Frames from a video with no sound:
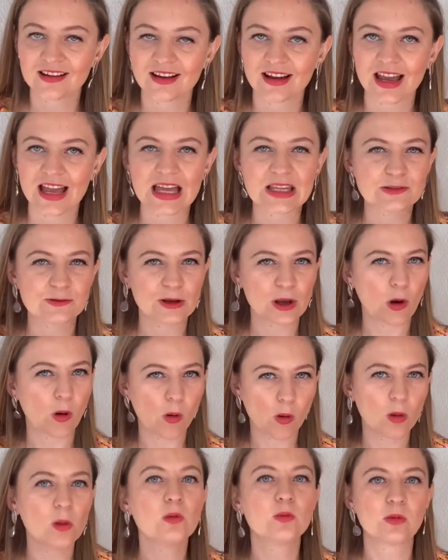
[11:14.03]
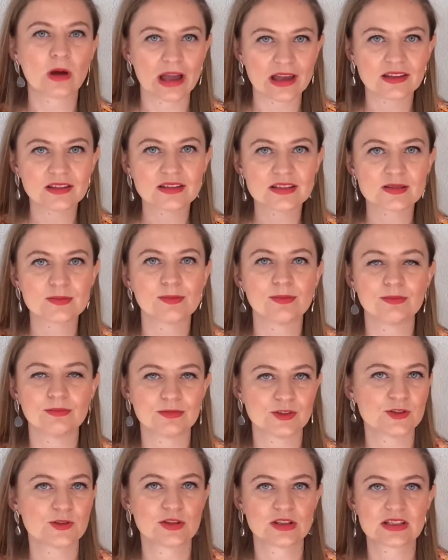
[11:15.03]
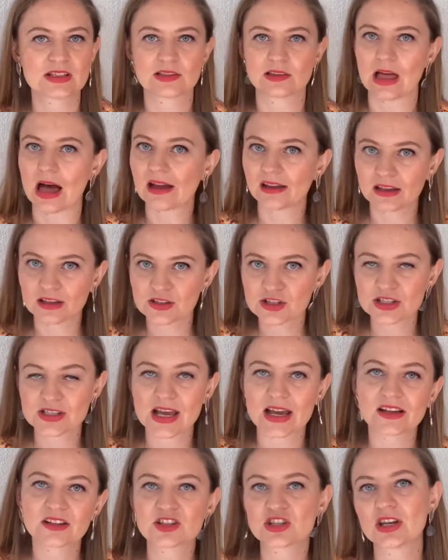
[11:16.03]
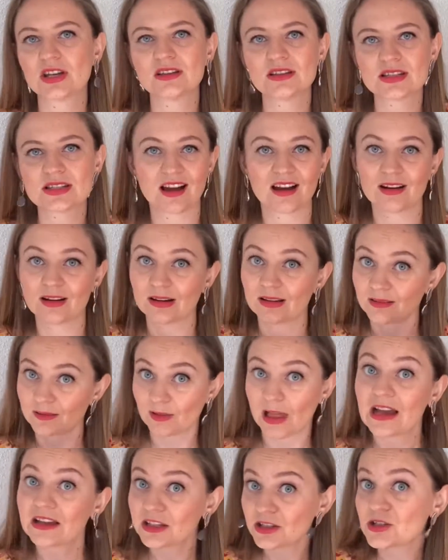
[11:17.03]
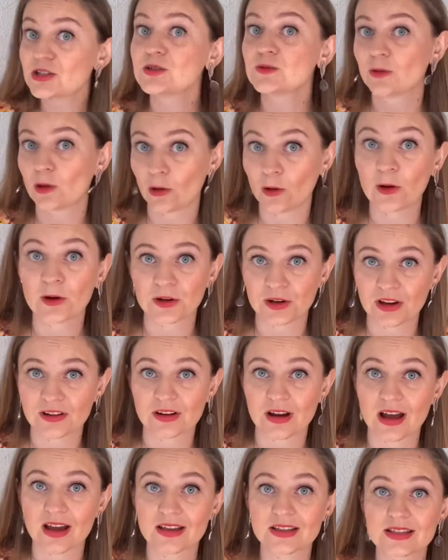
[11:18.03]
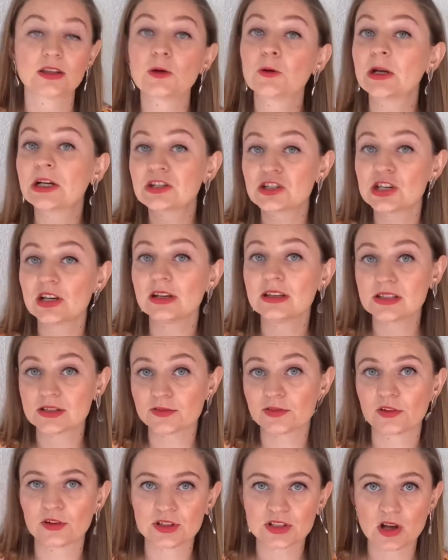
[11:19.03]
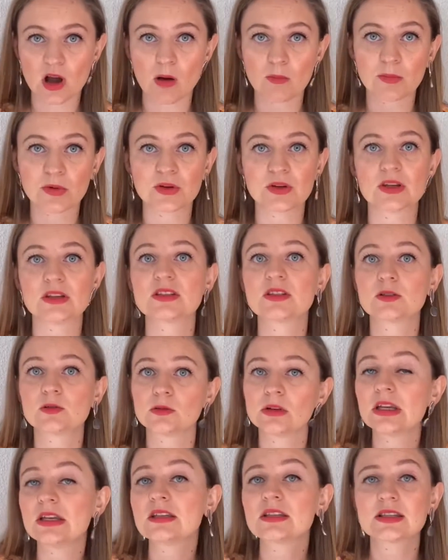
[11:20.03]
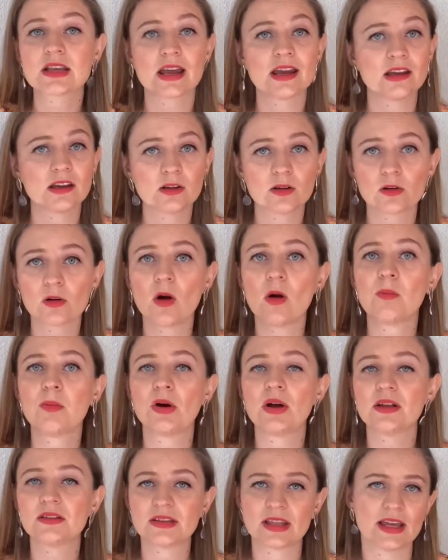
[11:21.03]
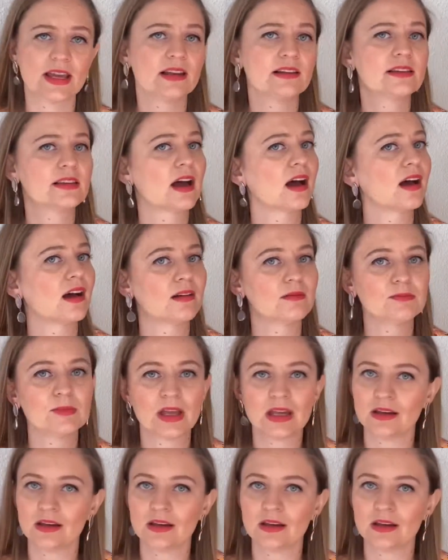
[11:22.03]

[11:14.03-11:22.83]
and we all went to this luggage sections. Luggages were organized. There were actually different companies, Swiss, Air Europa, Delta,